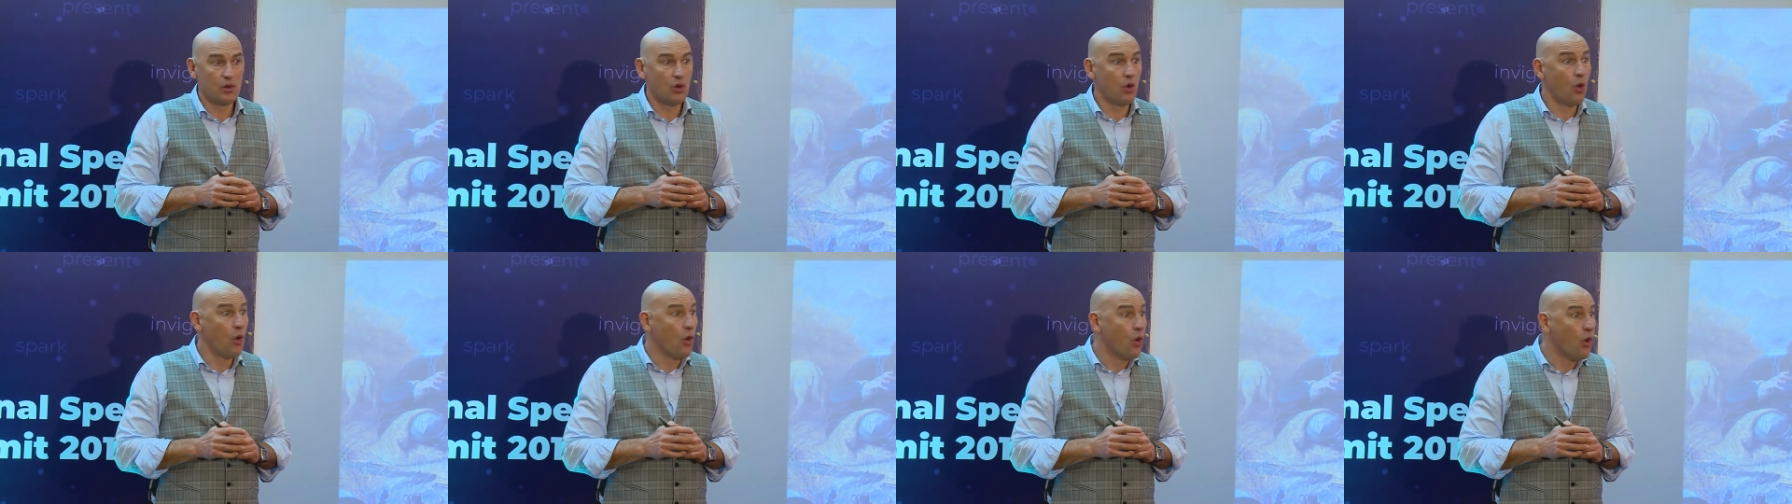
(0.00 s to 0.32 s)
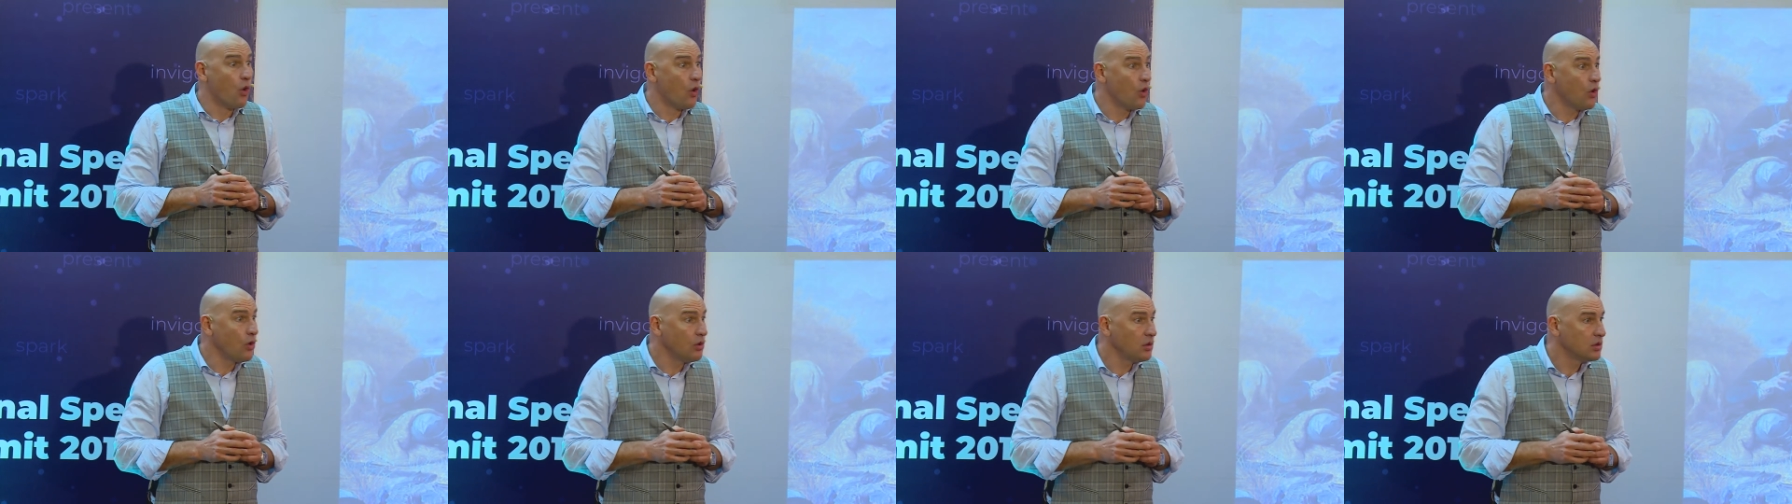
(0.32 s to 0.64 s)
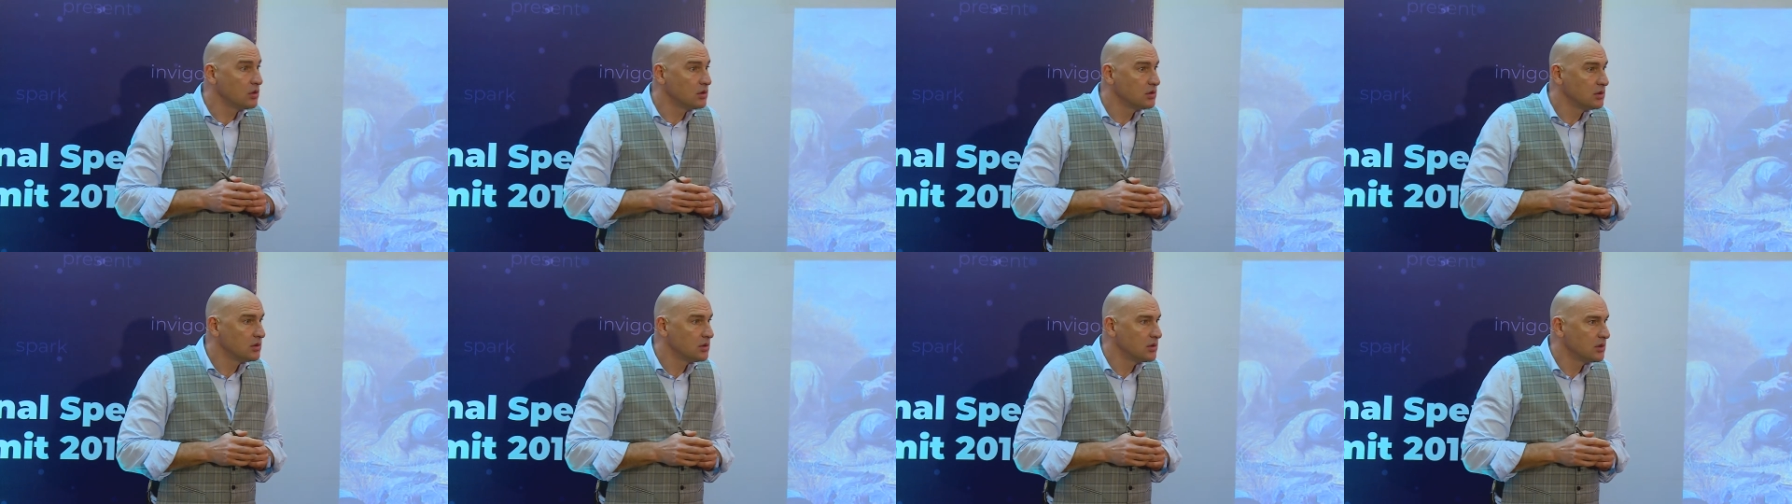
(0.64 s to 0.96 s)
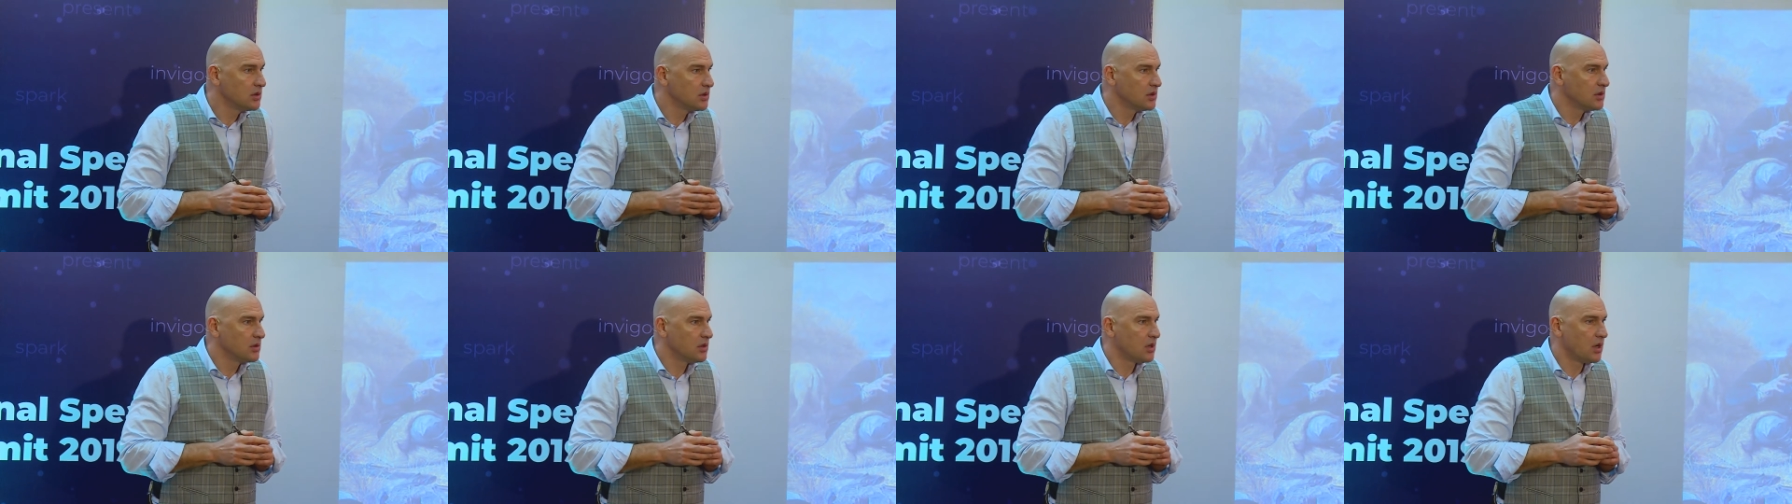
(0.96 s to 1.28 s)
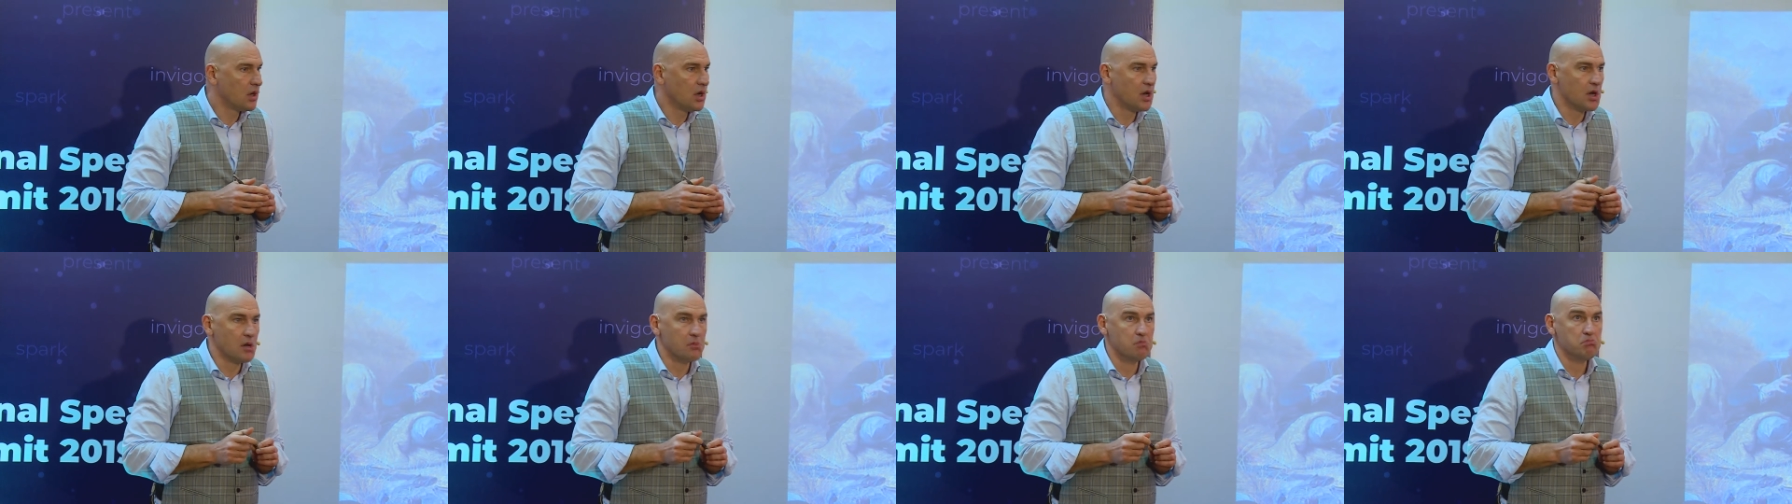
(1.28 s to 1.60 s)
or
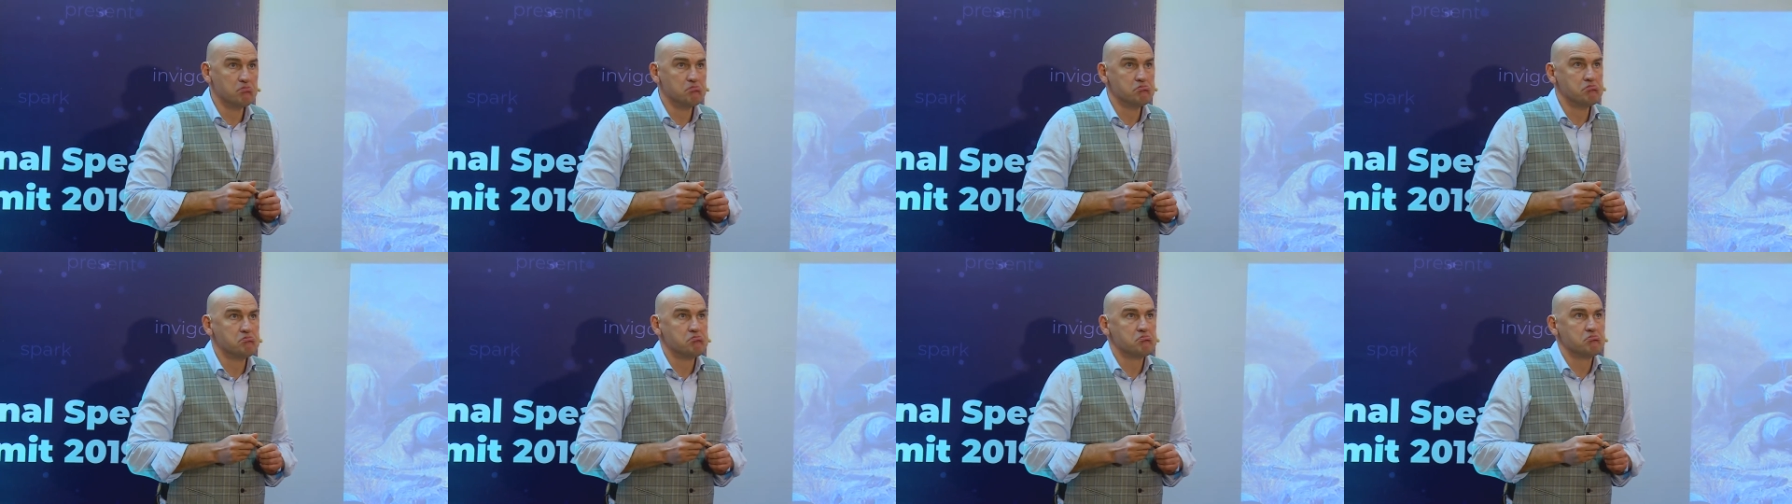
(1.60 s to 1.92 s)
um,